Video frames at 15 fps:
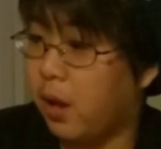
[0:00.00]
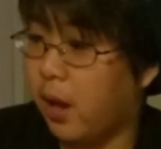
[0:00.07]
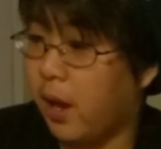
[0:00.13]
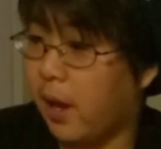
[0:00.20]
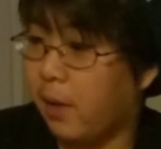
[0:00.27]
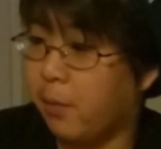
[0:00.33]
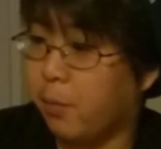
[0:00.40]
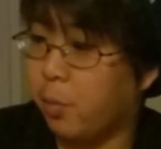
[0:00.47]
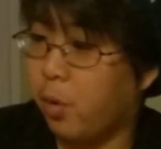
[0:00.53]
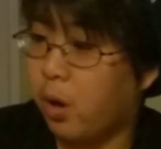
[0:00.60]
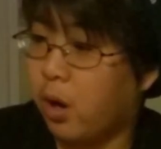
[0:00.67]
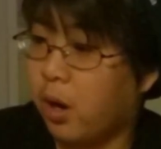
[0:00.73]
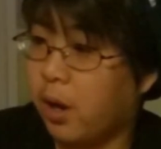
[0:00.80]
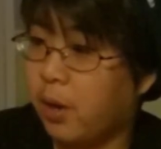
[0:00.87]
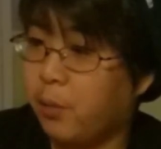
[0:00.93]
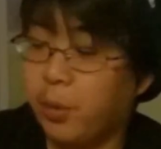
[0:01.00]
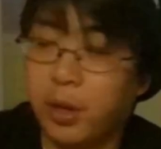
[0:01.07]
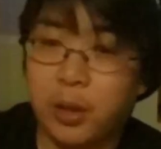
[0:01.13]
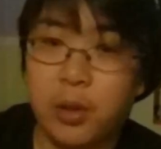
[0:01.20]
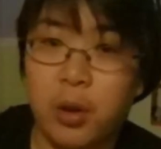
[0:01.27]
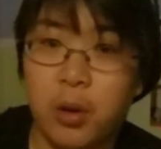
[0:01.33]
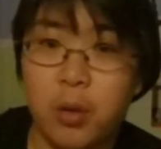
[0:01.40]
And why we
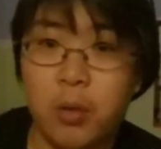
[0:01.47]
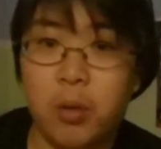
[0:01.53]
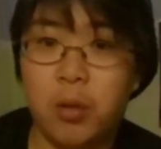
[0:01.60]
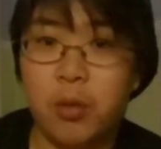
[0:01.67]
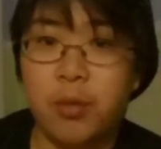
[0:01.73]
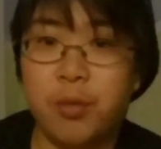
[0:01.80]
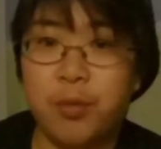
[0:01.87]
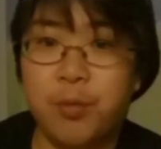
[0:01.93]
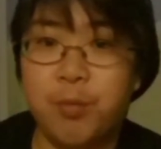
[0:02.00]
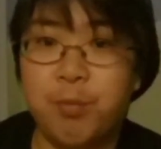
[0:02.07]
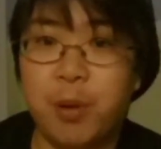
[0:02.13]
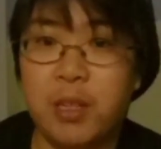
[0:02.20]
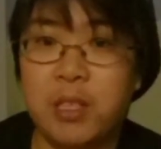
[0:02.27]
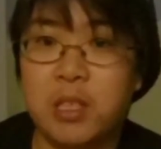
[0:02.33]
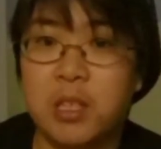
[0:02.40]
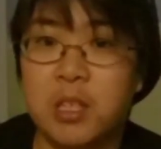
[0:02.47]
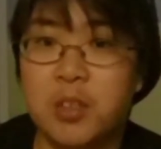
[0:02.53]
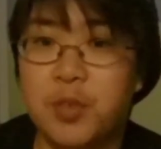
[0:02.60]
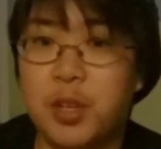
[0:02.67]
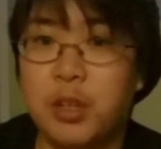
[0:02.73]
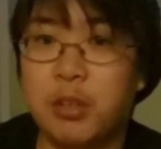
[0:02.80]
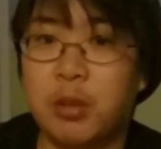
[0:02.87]
don't, basically this
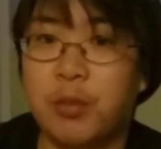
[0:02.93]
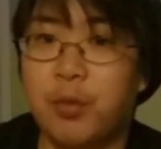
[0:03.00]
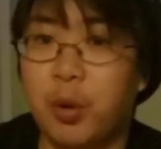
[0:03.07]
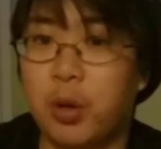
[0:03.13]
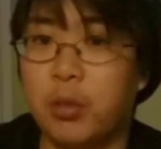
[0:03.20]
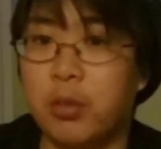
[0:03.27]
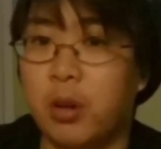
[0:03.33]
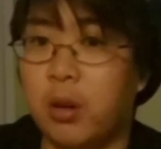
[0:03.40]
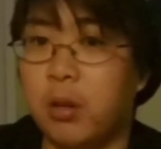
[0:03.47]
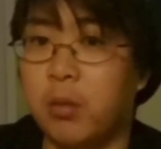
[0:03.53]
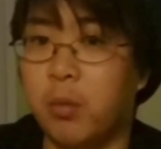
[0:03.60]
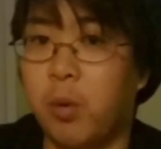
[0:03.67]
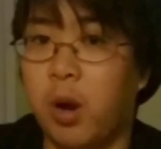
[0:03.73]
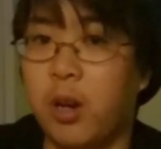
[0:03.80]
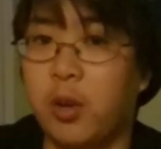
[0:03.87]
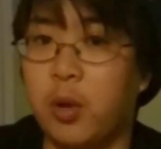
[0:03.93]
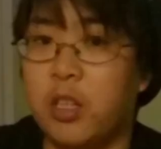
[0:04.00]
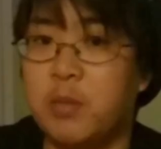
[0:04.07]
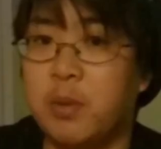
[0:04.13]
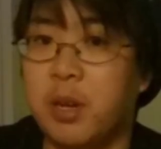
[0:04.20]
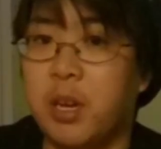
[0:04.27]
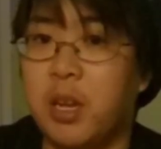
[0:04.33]
video is going to focus on why
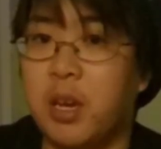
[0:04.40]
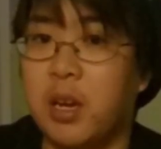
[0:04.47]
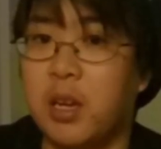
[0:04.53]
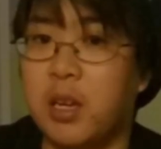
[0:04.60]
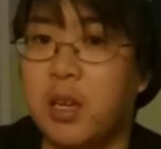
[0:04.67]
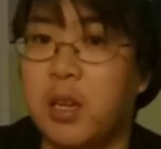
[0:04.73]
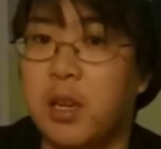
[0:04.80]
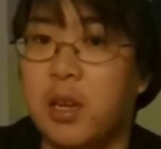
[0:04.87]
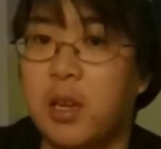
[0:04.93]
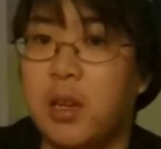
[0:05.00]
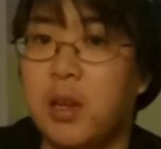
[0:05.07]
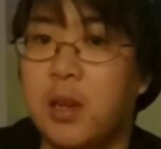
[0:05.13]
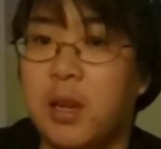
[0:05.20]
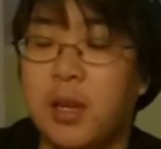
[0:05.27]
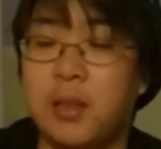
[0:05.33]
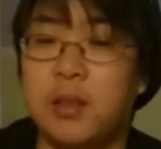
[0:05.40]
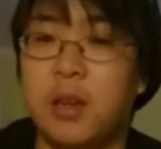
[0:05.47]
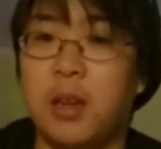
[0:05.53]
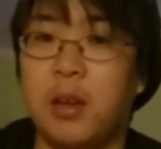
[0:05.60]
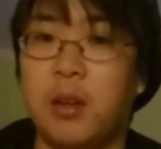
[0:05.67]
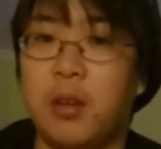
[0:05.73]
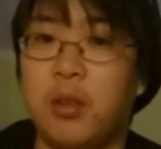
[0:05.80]
US media
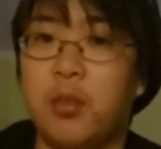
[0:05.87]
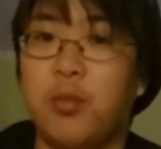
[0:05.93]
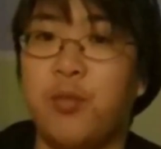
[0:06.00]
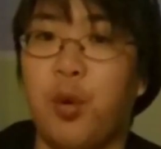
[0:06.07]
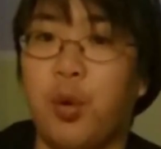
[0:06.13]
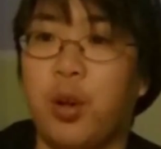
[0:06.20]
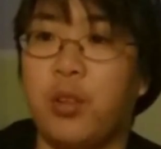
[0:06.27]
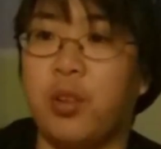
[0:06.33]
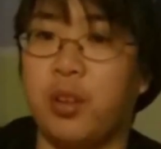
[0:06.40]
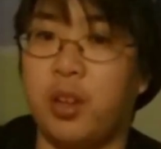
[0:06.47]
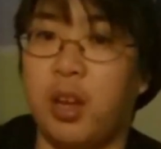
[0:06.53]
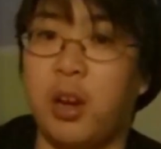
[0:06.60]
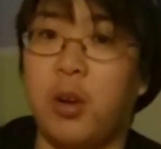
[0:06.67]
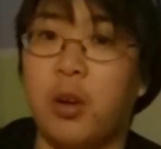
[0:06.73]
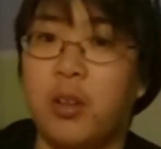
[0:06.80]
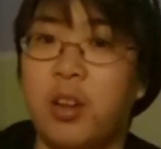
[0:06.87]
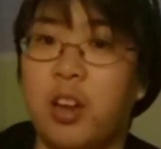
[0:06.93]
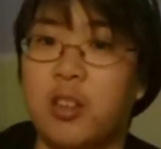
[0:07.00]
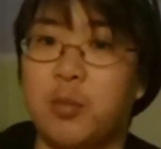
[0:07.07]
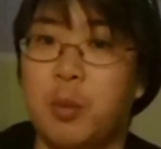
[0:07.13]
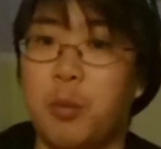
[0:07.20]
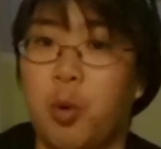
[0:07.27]
isn't focused on the other
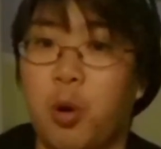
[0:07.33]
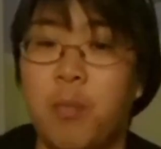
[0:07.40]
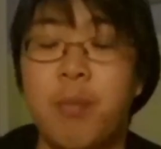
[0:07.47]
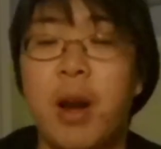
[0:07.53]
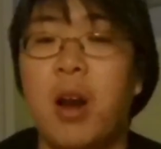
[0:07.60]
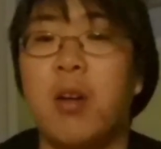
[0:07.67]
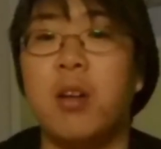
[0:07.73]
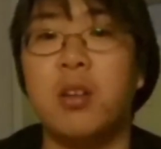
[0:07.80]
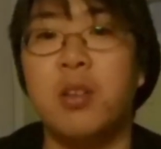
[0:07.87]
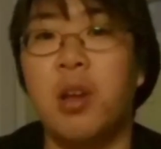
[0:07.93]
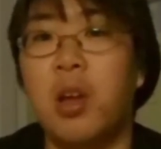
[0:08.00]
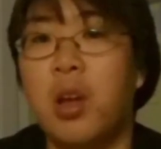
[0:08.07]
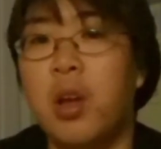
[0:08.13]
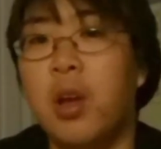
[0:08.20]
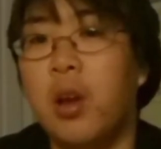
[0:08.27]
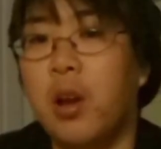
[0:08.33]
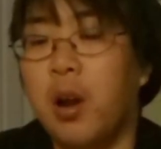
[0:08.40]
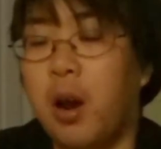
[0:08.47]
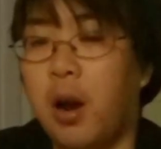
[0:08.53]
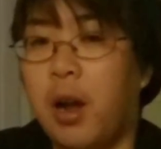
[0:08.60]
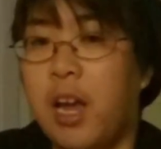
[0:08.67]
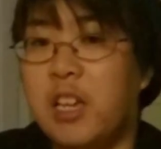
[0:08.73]
attacks but more on Paris.
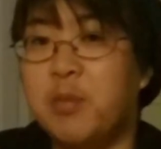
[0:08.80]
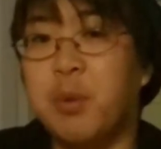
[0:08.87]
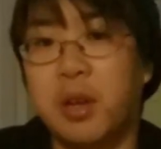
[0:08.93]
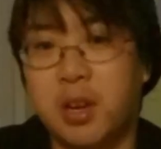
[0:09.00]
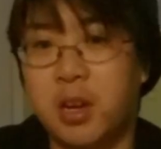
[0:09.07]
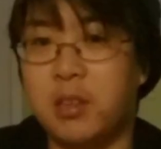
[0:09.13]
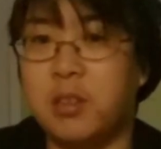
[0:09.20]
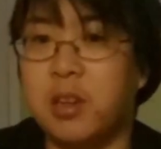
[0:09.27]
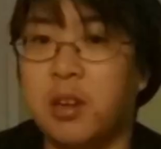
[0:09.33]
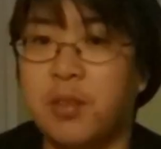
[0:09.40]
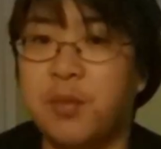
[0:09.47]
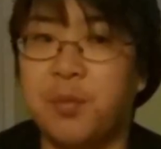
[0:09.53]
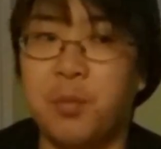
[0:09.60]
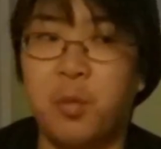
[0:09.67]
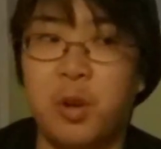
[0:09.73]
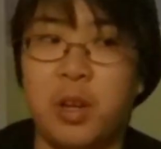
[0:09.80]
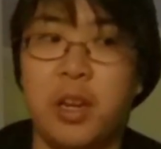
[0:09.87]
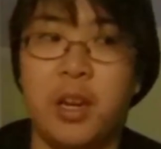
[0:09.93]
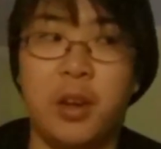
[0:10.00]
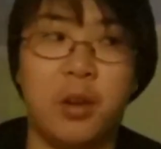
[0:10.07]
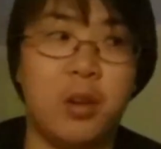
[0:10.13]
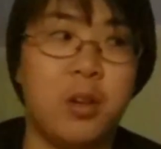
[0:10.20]
It's because of
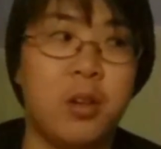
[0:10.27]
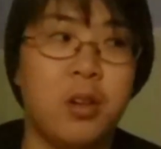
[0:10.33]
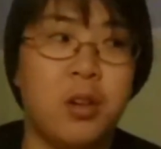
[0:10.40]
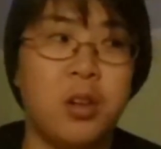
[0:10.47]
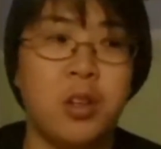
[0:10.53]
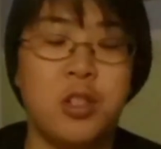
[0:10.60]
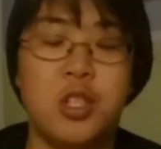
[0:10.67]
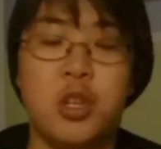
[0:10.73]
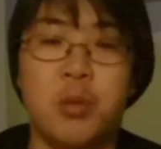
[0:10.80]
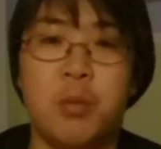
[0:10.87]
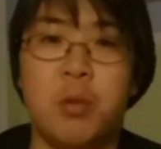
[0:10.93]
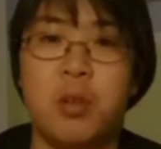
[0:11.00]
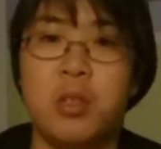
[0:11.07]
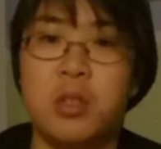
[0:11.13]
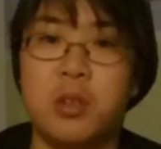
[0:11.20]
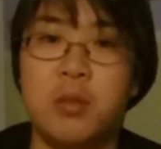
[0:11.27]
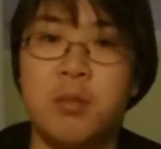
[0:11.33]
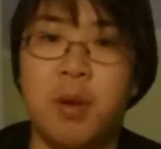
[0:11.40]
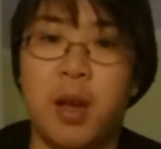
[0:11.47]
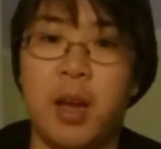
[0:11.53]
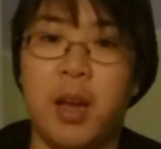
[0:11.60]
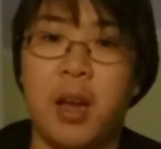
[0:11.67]
really
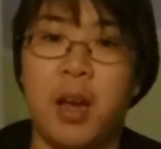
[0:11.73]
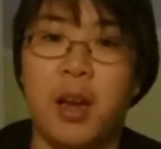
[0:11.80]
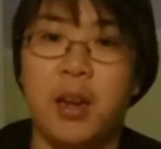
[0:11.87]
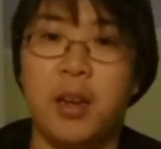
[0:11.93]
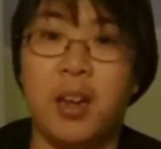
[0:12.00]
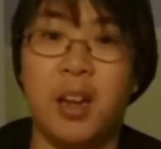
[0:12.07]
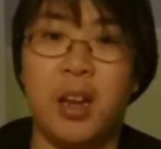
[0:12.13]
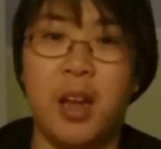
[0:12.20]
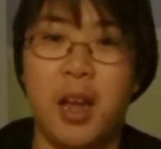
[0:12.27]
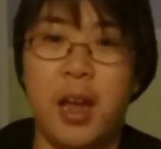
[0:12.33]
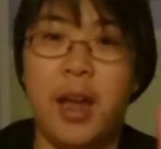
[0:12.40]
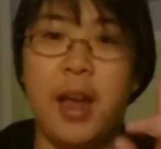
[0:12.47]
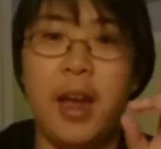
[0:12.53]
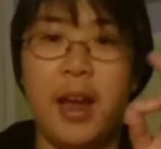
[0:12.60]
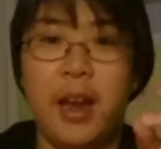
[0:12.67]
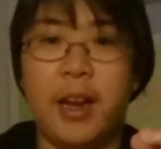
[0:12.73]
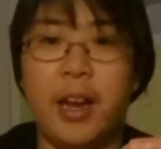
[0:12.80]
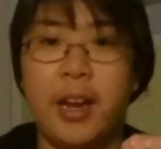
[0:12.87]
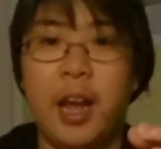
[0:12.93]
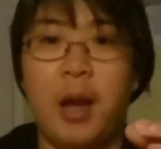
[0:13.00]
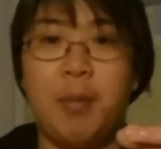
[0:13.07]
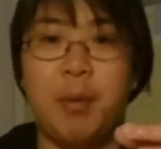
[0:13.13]
consumerism and it
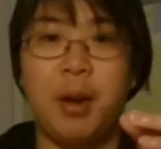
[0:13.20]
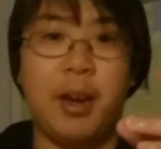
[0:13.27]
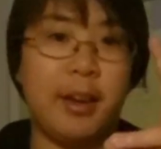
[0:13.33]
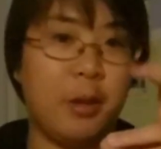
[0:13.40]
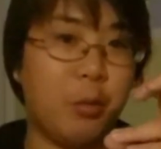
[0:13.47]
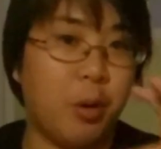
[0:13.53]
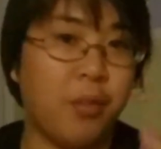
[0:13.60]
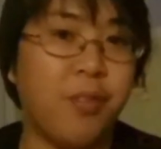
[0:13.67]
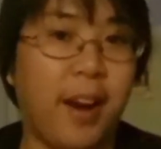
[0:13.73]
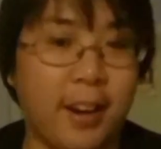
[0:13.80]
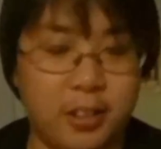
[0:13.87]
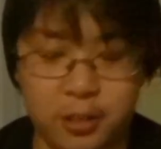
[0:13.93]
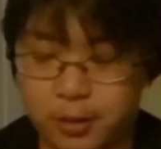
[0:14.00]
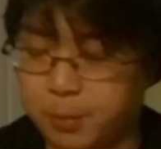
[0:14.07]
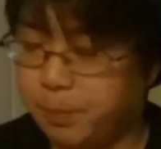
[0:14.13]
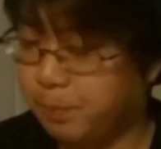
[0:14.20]
can happen anywhere factor.